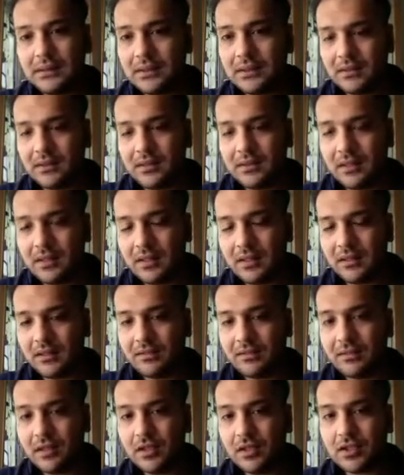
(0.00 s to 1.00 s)
this
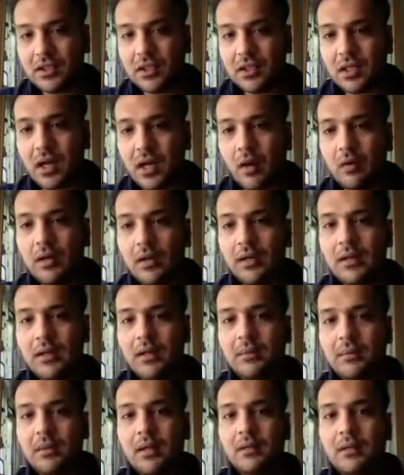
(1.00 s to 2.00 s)
village in Kaule in
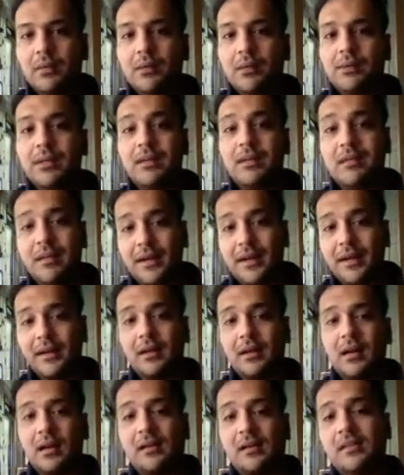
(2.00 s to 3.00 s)
Nepal, where we trained
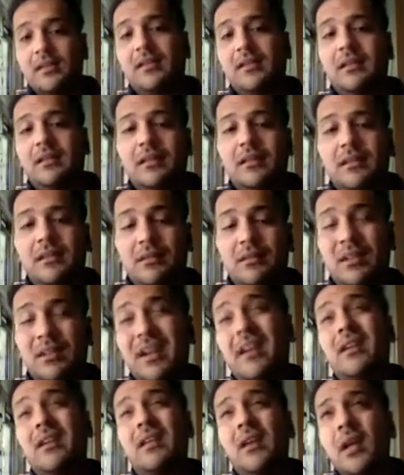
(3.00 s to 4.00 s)

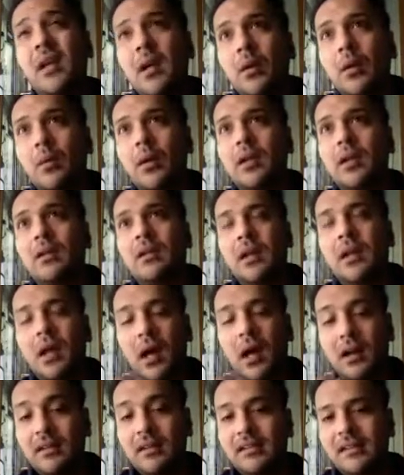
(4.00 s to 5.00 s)
trained
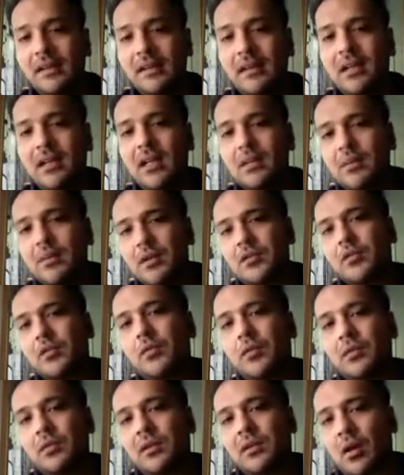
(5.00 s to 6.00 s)
unskilled labor
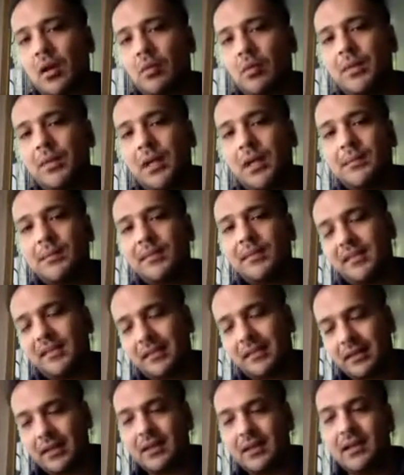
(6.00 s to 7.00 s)
to now become
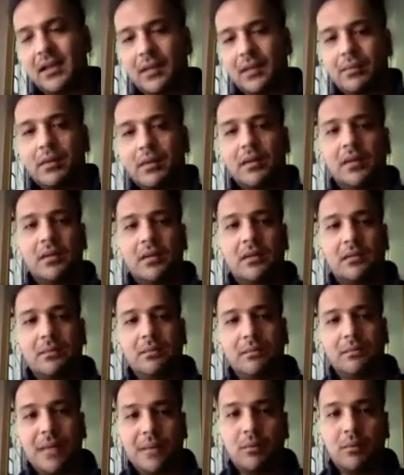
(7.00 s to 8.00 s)
skilled labor in
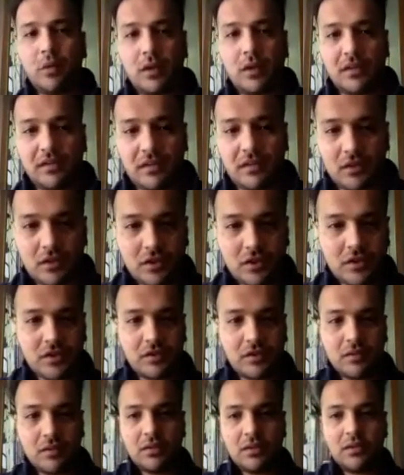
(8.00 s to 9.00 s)
bamboo construction.
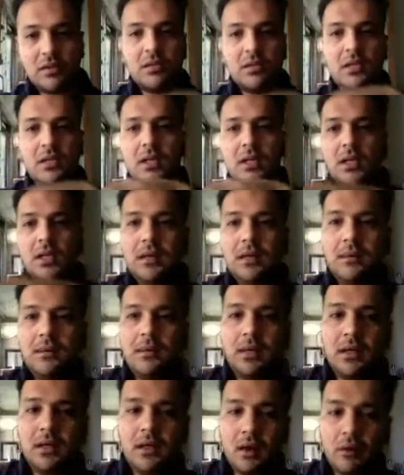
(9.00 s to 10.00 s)
So the
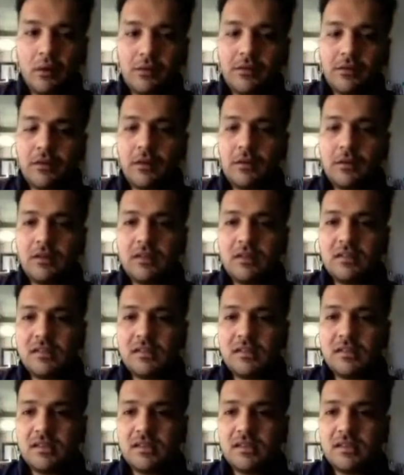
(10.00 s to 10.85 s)
ground floor is